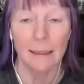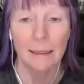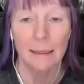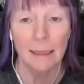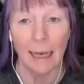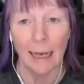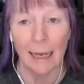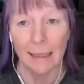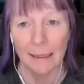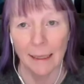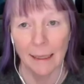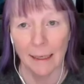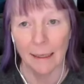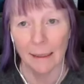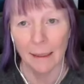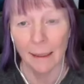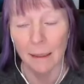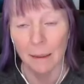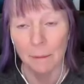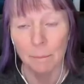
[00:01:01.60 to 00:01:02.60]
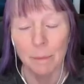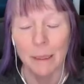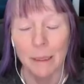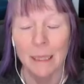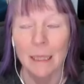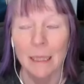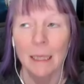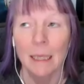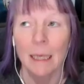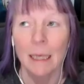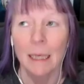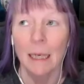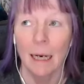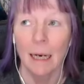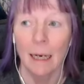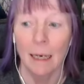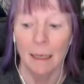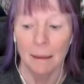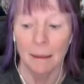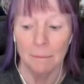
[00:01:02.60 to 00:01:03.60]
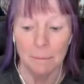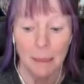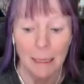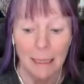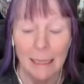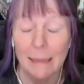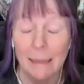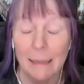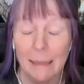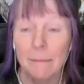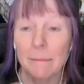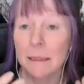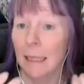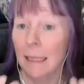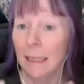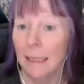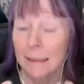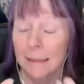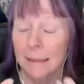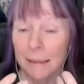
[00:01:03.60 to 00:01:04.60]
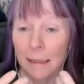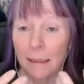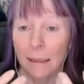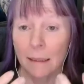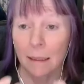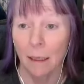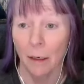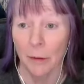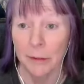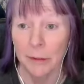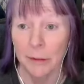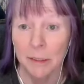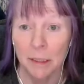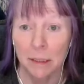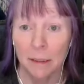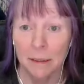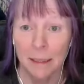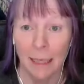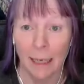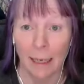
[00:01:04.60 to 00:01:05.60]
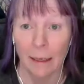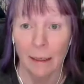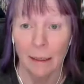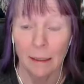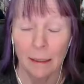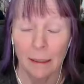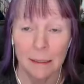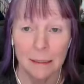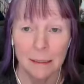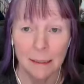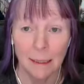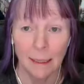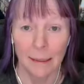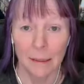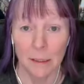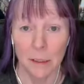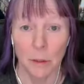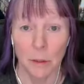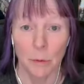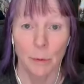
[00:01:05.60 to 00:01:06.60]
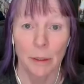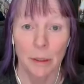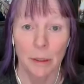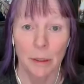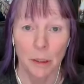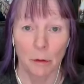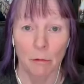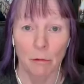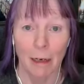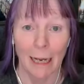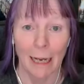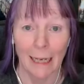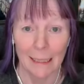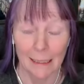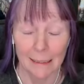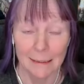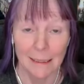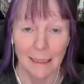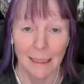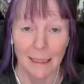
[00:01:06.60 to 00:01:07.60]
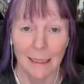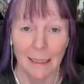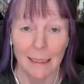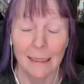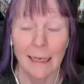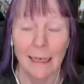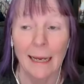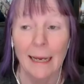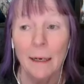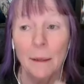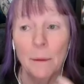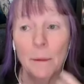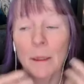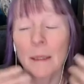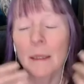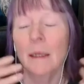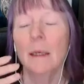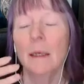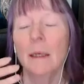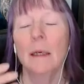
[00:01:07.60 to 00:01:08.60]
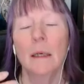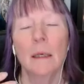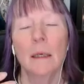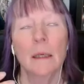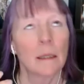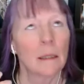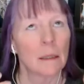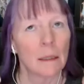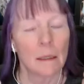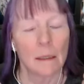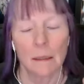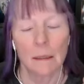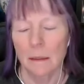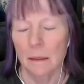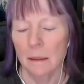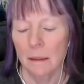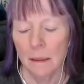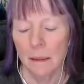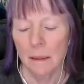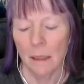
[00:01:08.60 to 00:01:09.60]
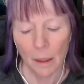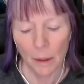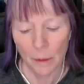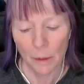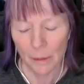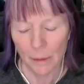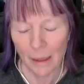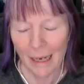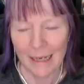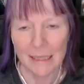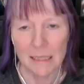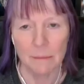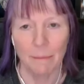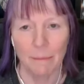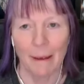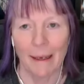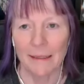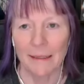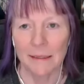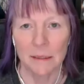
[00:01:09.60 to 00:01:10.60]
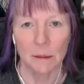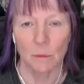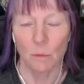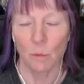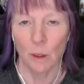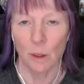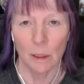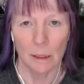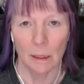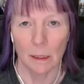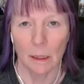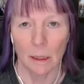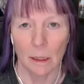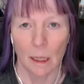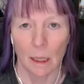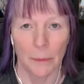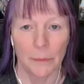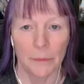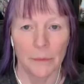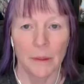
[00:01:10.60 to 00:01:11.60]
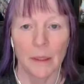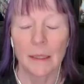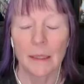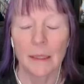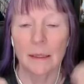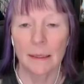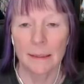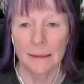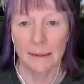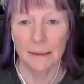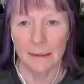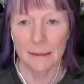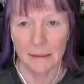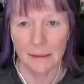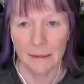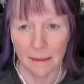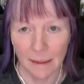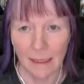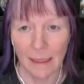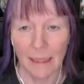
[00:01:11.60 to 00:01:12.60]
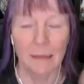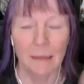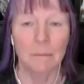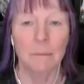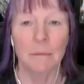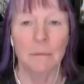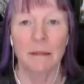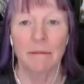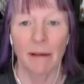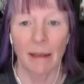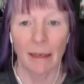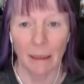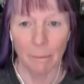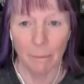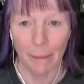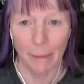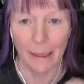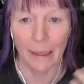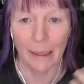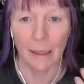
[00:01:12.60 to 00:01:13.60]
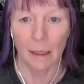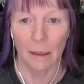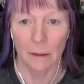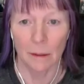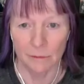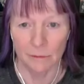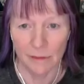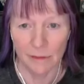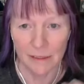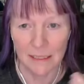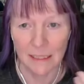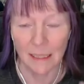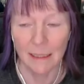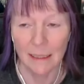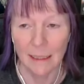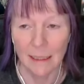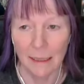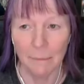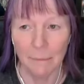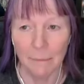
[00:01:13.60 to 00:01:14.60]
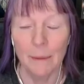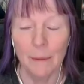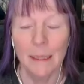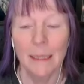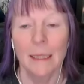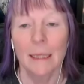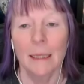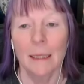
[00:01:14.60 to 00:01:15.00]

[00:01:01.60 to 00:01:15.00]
and adding up, it is going to take us into a new reality. Now, no aspects work alone. This is going to keep developing over time.